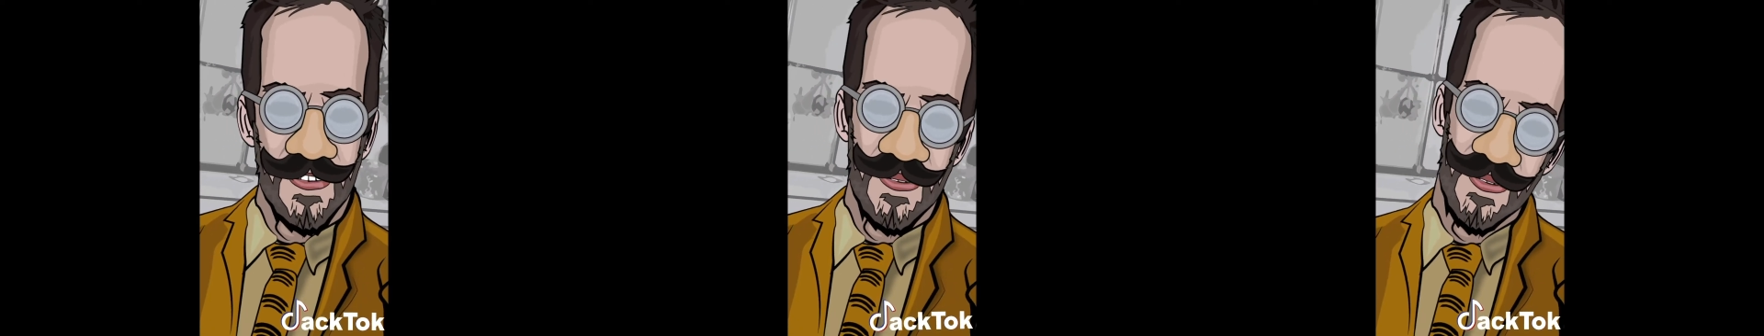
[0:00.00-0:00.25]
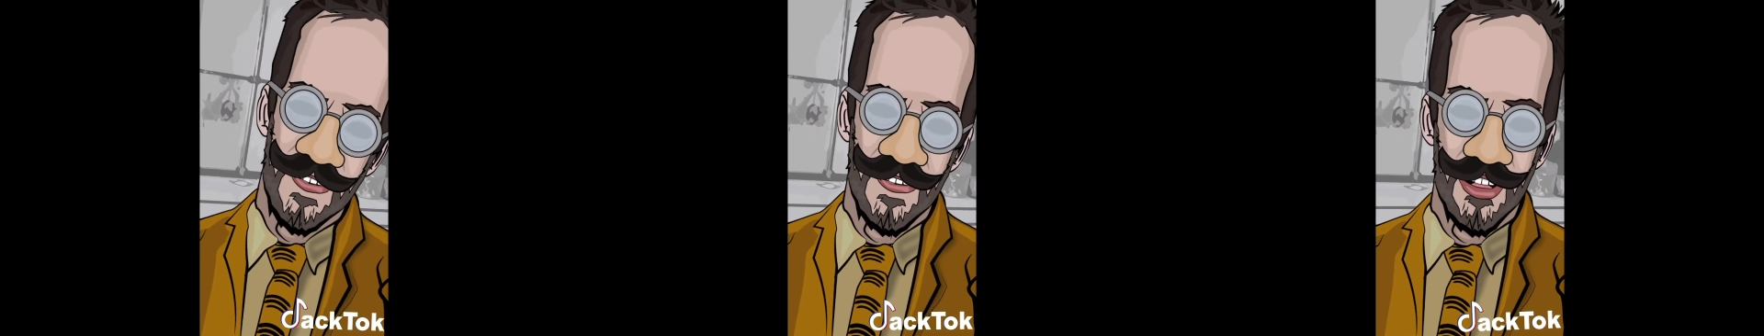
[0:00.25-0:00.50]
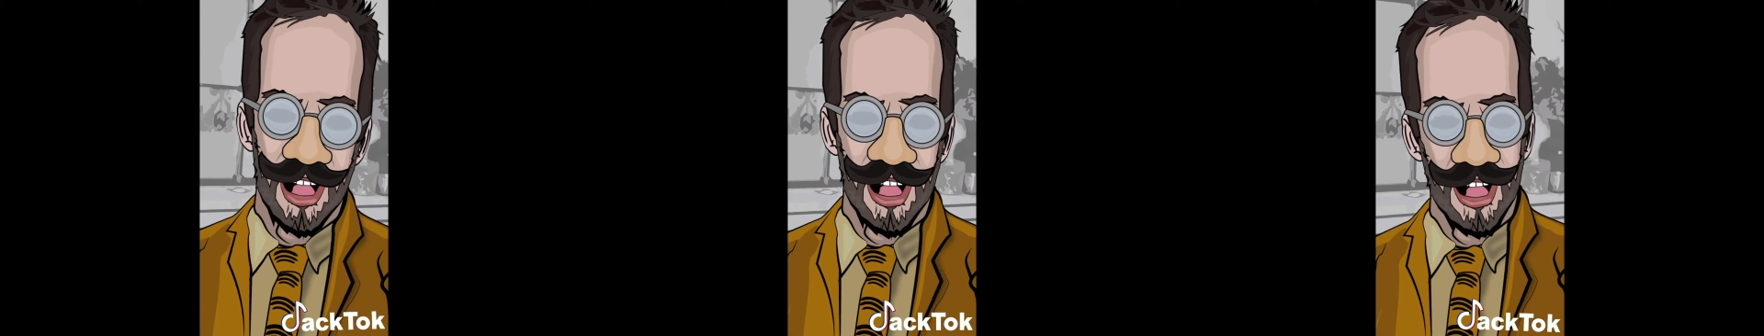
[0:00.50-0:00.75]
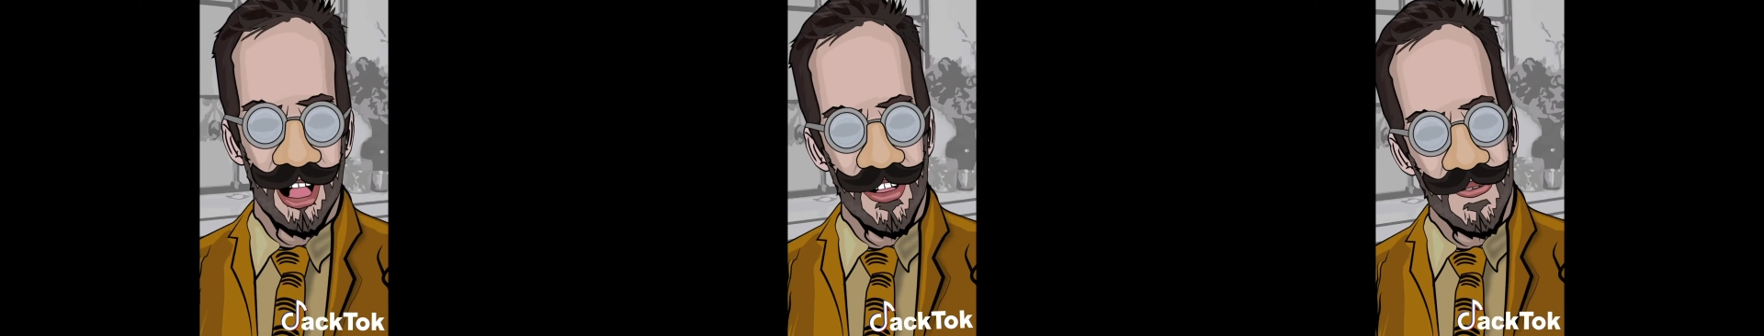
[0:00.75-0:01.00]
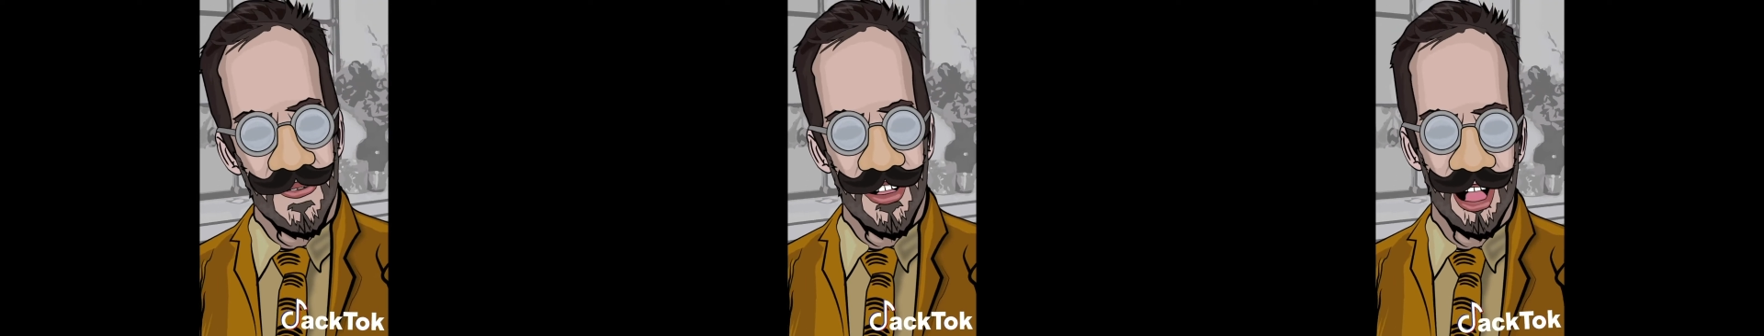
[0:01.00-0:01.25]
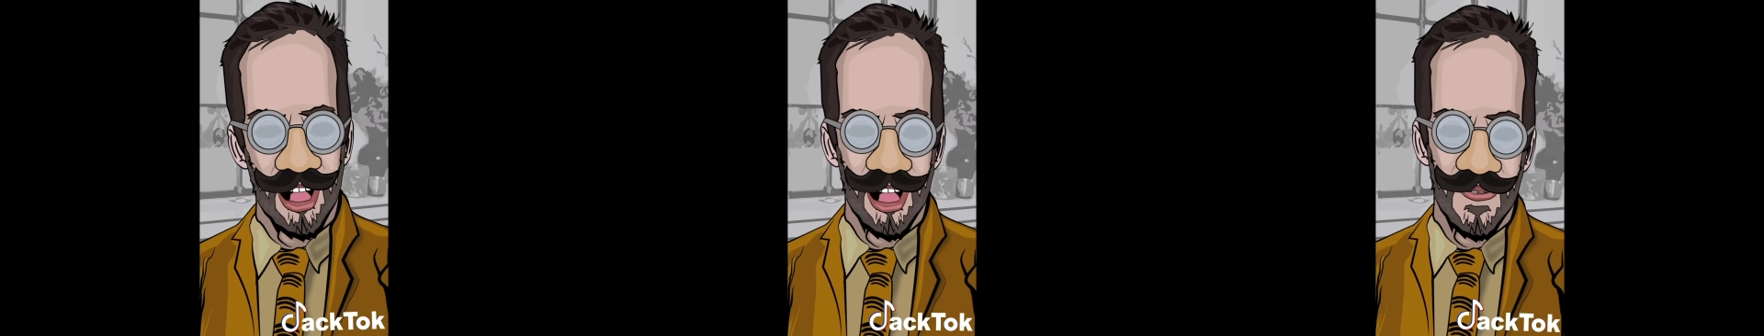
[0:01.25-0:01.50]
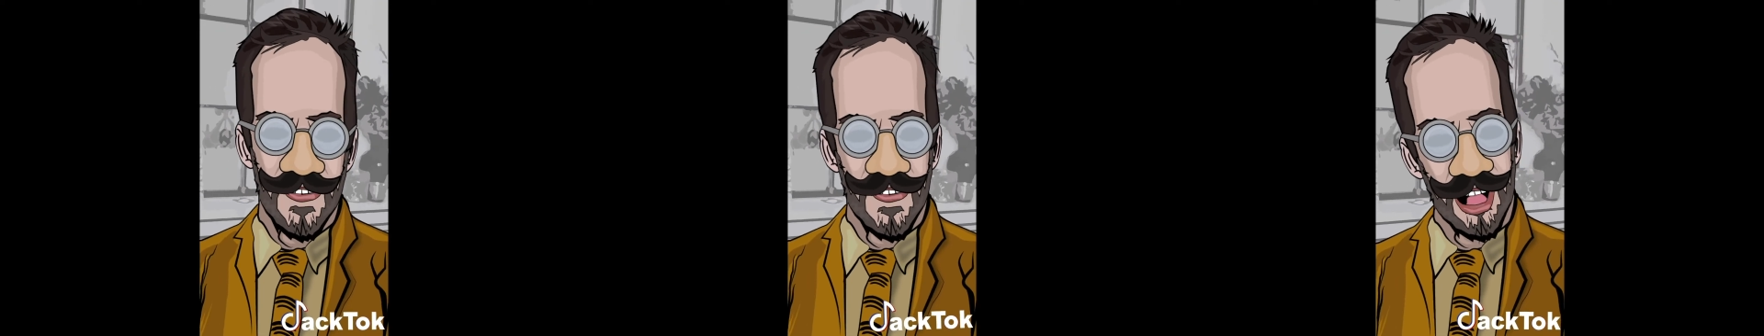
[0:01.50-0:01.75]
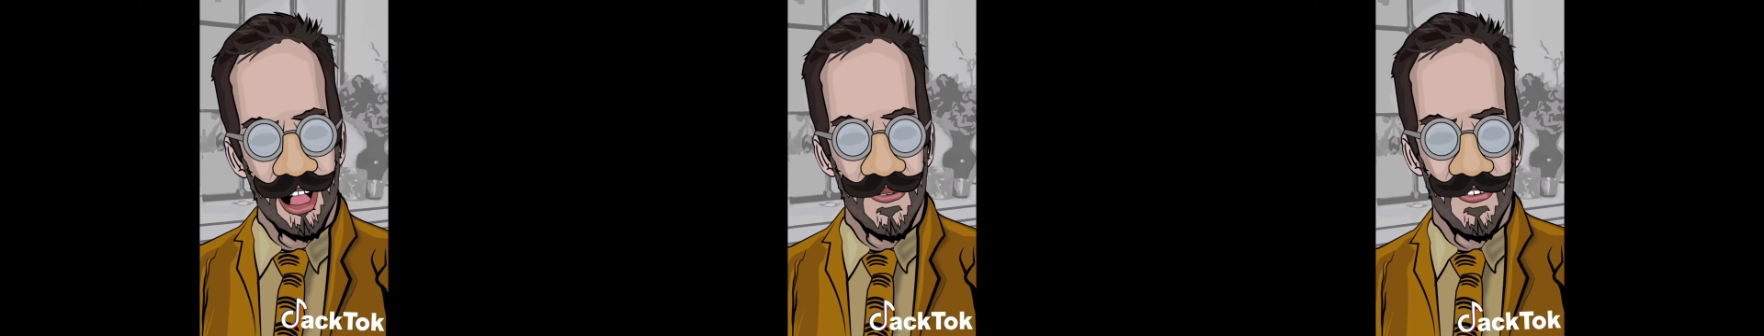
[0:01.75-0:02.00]
TikTok. Can you
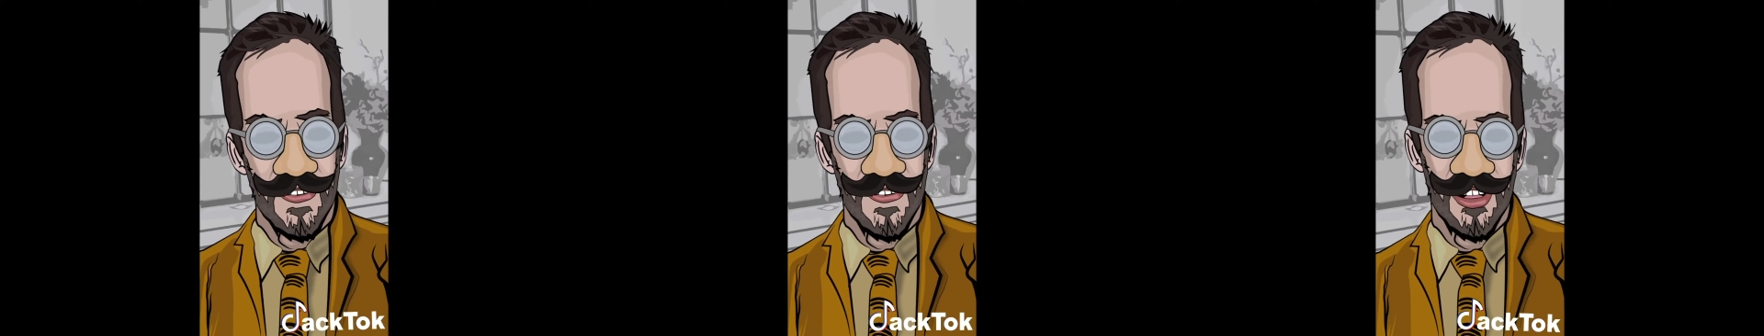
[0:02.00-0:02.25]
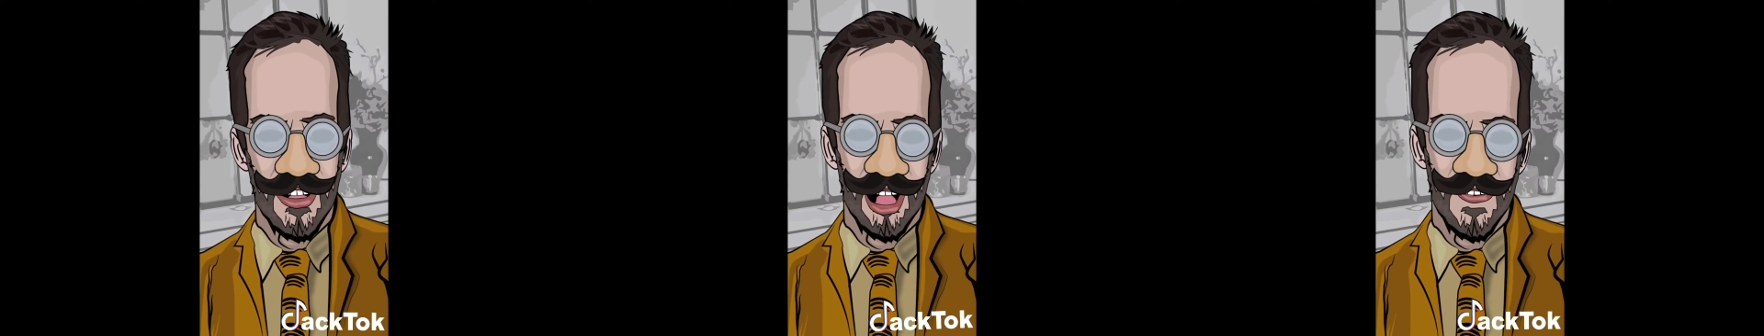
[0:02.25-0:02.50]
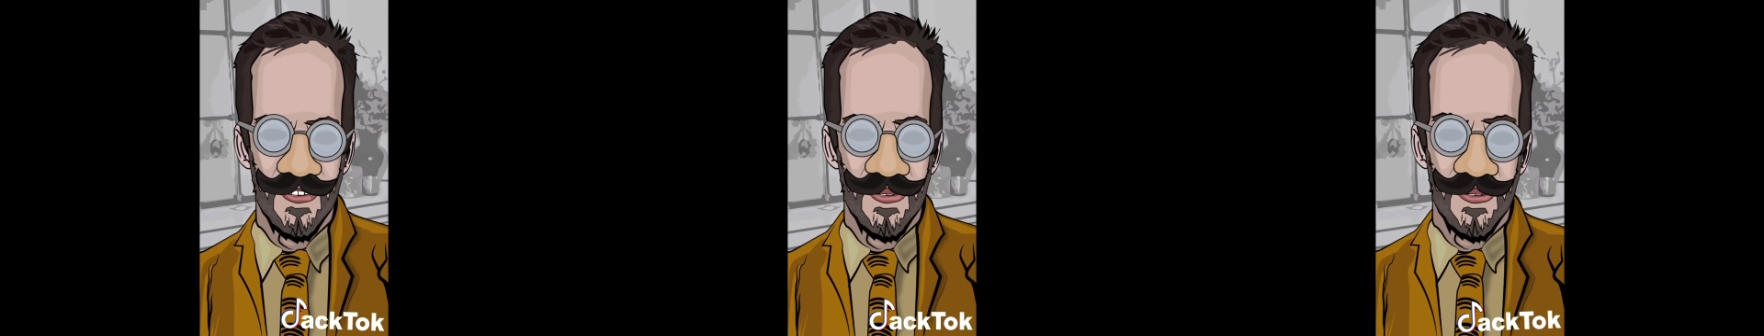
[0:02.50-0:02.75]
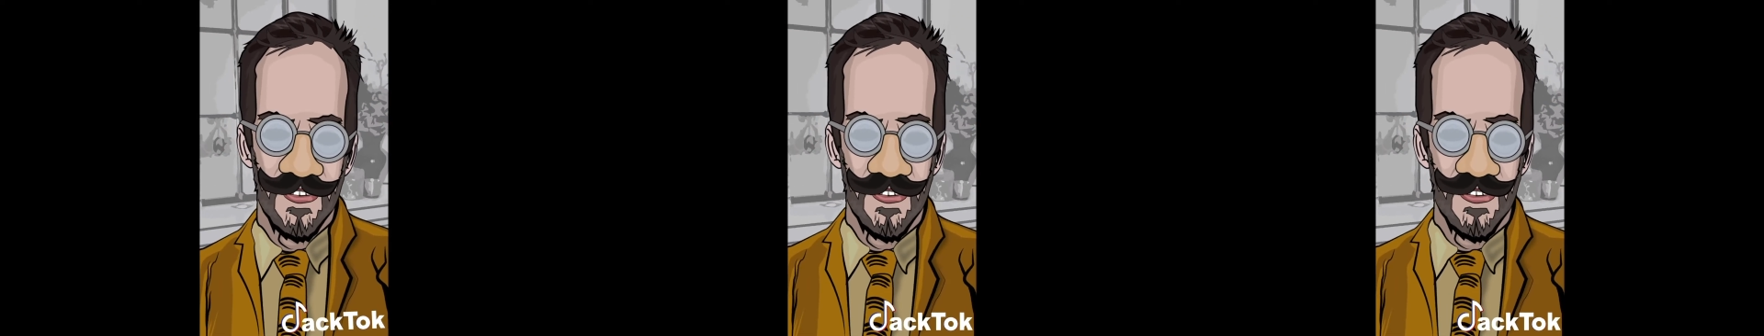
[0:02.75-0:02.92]
walk me through it,